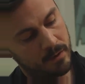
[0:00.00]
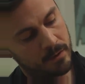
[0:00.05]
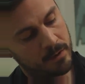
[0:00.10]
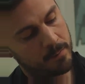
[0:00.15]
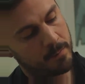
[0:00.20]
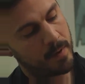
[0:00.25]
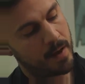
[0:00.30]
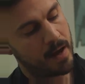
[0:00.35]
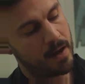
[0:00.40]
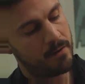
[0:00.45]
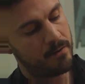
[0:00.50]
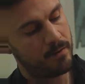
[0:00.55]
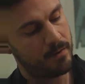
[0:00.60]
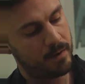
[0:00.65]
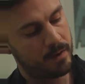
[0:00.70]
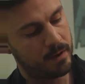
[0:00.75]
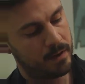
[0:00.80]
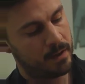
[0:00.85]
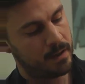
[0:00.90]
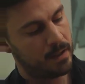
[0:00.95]
on a
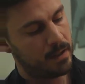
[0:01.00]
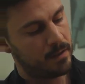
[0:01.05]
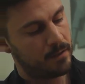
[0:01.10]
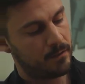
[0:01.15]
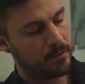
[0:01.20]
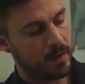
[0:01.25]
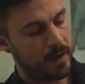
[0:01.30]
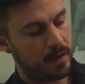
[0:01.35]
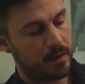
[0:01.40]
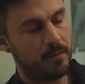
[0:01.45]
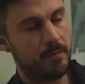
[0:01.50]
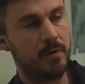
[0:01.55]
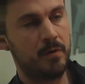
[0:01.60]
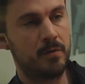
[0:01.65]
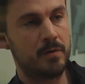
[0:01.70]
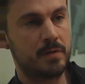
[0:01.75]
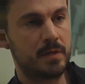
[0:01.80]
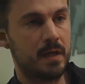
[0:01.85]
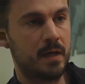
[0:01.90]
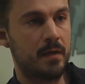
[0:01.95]
parallel track, we
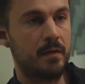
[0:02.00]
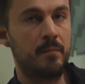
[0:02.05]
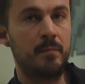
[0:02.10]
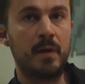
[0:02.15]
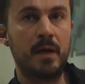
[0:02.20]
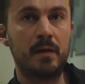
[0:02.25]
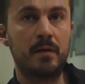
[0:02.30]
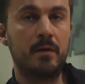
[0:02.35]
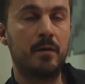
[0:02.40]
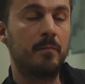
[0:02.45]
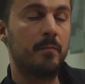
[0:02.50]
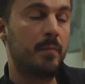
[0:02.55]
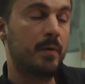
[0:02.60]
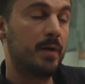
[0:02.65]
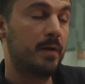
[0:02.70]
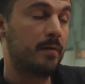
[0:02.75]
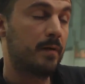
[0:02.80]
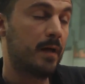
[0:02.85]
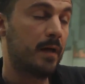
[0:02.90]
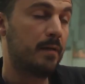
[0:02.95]
also had the Bad
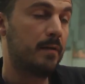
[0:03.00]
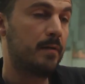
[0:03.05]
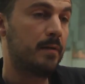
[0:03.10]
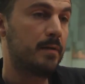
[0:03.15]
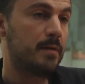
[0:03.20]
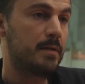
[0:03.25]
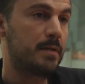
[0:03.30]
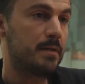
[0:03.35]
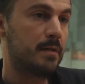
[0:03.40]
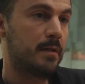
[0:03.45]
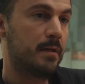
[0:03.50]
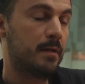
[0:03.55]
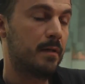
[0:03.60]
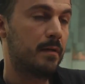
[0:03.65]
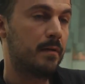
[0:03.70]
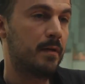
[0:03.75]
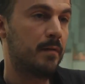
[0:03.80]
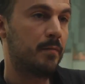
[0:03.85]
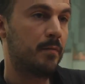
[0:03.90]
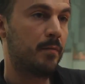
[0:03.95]
Company titles
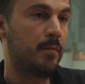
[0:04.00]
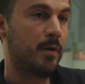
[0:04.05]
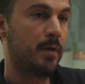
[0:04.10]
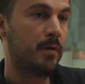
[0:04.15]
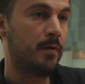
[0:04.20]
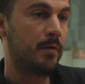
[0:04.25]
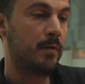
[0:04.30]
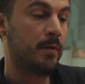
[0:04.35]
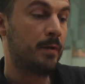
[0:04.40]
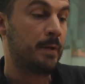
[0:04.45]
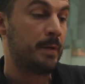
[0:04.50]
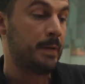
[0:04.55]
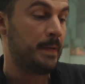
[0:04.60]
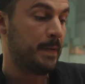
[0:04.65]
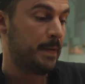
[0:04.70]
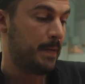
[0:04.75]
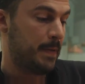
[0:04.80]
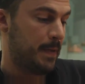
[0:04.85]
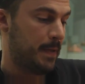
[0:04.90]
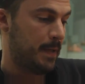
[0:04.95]
that we worked on.
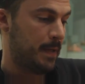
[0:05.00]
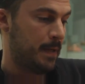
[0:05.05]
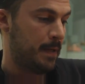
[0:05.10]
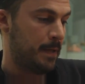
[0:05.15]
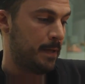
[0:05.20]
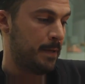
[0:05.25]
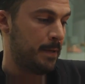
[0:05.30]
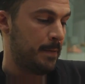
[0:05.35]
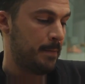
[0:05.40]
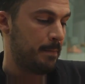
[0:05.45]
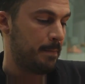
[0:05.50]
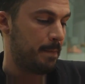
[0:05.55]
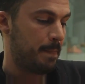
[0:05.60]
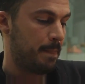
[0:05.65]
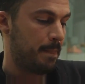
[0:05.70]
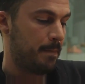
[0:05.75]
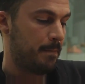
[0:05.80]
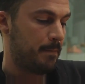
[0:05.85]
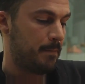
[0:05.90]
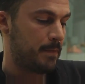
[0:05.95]

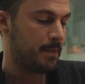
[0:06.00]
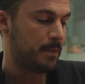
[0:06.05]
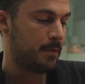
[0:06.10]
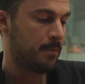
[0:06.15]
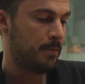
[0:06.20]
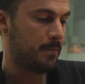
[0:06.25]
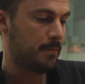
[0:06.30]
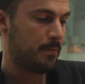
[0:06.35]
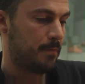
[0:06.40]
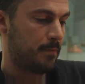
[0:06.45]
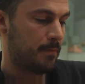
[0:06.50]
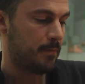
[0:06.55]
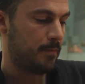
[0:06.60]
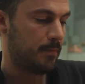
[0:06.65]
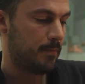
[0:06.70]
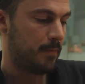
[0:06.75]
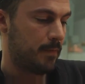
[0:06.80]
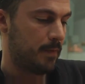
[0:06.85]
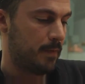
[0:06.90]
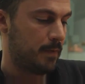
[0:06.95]
So
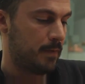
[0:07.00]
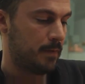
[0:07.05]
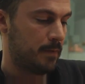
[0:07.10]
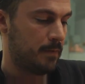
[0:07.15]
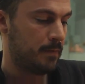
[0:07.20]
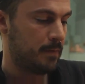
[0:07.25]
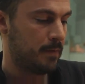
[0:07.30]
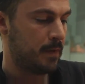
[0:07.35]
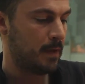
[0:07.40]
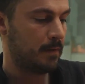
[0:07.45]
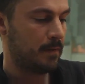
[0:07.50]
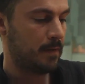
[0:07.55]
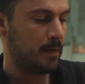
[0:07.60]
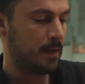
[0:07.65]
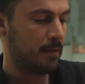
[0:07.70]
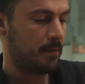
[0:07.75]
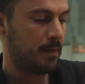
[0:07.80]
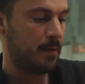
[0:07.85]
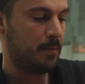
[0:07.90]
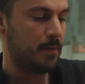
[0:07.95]

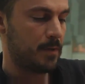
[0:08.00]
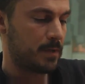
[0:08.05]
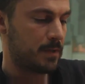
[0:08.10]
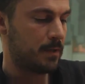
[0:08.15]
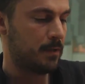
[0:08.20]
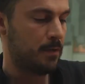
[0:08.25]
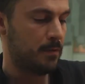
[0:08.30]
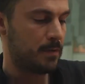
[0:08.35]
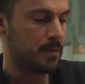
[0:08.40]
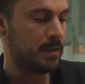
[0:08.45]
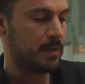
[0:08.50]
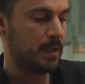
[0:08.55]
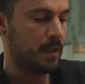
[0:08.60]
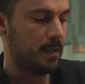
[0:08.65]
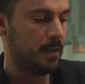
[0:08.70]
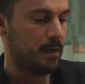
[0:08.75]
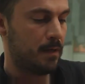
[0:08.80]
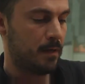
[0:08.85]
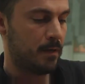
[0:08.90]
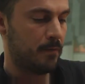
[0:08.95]
that was, you know,
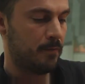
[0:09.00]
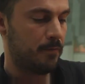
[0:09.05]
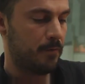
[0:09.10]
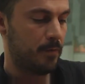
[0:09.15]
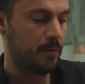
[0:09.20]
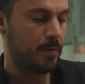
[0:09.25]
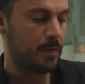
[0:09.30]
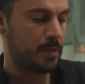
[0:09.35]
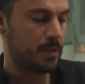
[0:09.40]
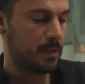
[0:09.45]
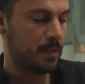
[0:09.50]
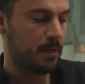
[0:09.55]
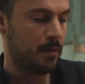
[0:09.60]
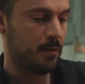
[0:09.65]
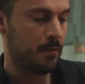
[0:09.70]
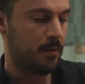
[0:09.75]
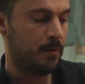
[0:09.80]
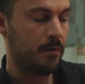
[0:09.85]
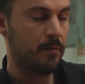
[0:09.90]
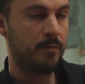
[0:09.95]
still a lot of focusing
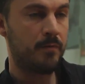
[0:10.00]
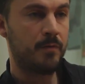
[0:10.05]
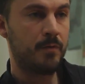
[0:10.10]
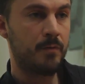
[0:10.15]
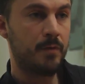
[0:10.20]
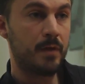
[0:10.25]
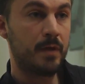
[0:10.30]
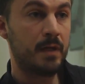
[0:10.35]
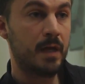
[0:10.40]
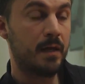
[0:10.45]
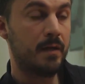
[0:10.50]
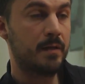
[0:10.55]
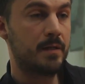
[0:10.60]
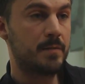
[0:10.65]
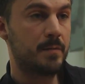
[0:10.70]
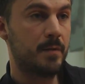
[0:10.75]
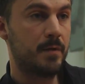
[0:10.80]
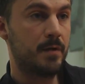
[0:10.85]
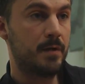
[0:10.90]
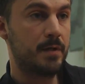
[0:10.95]
on through the gun
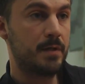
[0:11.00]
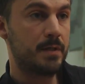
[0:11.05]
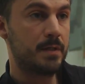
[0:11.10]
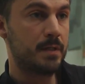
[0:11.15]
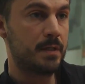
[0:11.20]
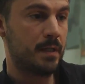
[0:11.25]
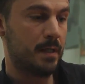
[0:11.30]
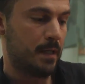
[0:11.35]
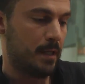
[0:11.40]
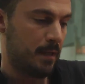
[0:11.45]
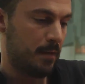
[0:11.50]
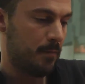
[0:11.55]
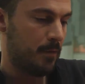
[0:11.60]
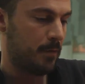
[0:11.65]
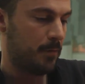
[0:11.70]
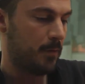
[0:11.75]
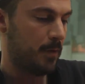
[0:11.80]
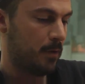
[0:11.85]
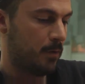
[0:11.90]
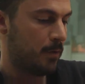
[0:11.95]
experience,
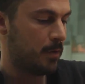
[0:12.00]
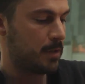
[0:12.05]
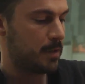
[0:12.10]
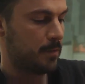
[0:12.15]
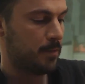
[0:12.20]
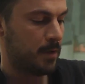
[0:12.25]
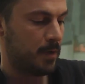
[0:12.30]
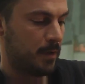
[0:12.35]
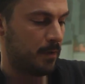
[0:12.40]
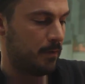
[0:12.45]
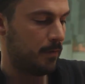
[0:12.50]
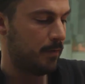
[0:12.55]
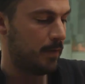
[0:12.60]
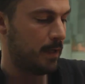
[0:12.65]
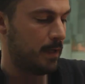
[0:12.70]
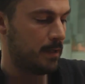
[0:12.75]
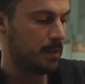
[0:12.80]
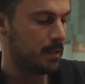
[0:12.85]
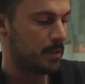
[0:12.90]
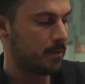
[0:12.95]
but we also wanted to
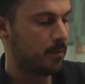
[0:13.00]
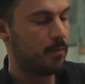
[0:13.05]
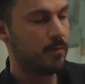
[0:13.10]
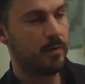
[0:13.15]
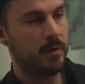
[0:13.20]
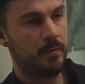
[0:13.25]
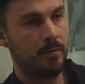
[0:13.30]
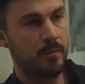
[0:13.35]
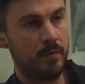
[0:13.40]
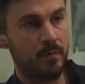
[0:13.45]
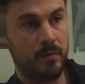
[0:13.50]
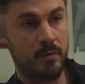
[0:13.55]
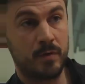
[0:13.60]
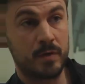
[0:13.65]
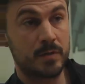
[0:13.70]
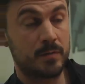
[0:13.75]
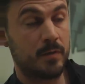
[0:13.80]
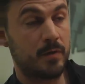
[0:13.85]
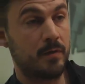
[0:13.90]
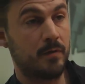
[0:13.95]
tell a story. We
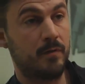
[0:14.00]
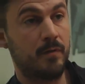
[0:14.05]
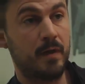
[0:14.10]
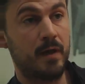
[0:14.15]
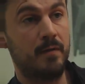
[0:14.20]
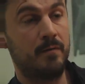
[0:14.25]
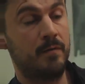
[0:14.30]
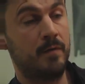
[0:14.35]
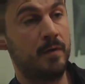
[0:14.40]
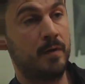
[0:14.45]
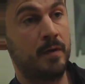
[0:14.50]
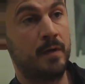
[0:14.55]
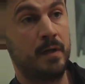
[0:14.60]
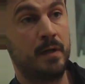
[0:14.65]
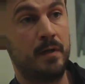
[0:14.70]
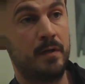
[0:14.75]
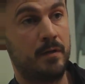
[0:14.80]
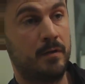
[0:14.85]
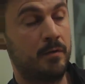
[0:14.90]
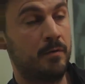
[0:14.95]
also wanted to have the,
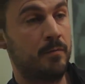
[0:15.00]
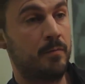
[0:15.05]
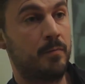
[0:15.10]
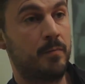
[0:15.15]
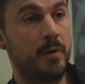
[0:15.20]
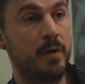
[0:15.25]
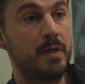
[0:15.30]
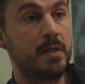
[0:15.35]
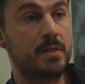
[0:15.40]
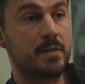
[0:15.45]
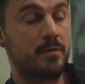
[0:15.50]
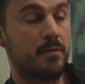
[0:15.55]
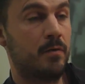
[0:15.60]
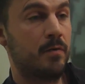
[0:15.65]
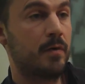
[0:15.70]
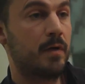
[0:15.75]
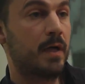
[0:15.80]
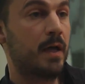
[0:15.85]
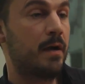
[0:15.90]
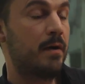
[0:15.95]
you know, pretty
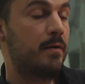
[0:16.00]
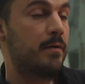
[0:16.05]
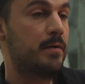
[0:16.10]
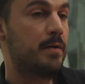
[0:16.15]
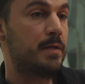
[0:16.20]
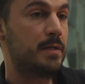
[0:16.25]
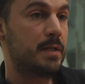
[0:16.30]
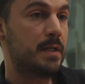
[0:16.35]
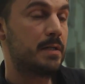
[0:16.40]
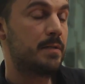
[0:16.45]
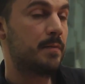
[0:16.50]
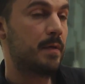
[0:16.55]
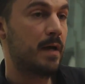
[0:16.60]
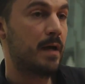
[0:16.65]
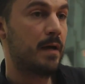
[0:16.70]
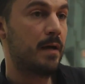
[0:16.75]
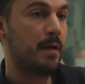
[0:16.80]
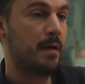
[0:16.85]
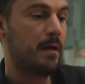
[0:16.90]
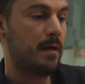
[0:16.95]
strong characters as we
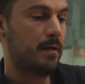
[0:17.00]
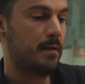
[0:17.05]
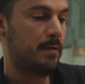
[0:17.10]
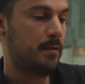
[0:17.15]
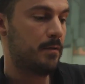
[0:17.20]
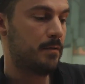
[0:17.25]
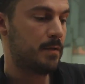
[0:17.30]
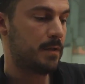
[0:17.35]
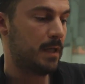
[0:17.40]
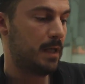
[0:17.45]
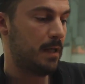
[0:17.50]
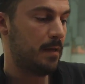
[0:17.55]
had in those